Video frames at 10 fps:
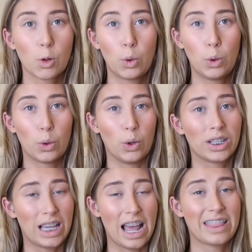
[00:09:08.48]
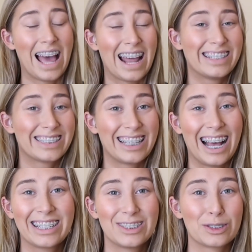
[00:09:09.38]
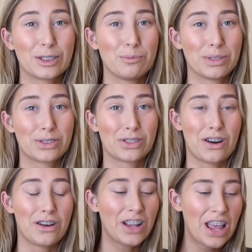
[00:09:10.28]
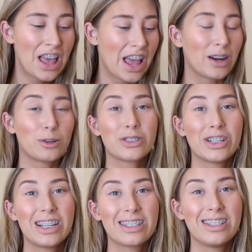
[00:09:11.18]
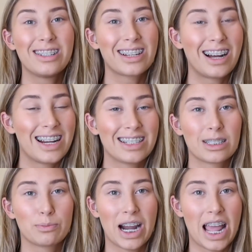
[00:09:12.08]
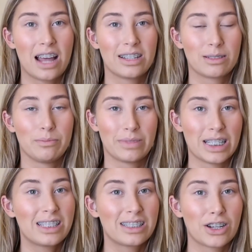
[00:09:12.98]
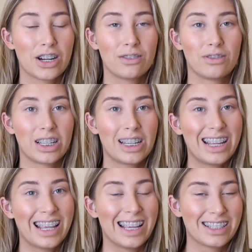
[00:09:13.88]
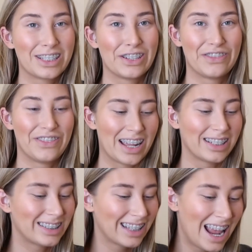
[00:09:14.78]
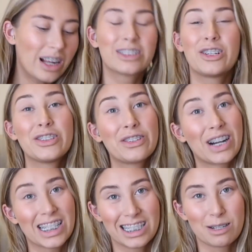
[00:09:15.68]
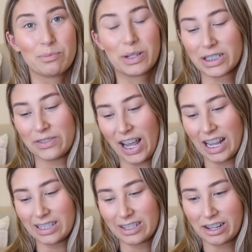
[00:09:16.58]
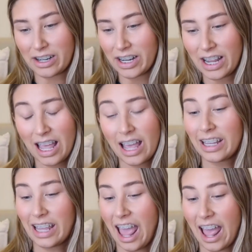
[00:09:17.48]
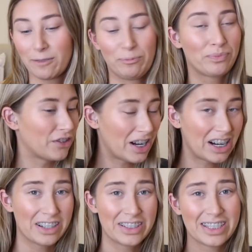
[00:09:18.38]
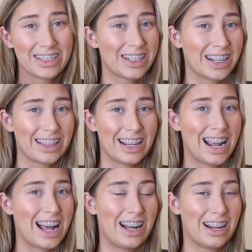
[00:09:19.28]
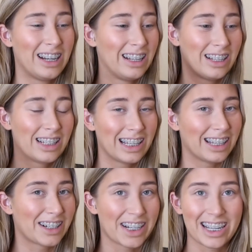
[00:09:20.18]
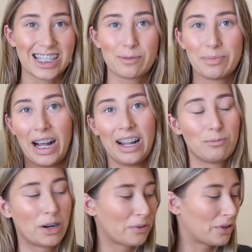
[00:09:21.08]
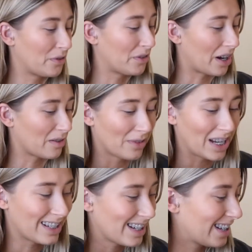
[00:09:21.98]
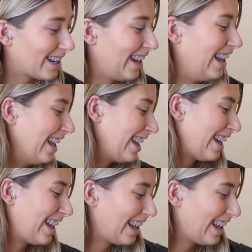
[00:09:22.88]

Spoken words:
Whew, yeah, that is like super strong. It also doesn't kind of spray out as a mist, so it really hits your face. It's called the Resting Boss Face, so yeah. If you are interested in checking that out, here it is, but probably wouldn't recommend it.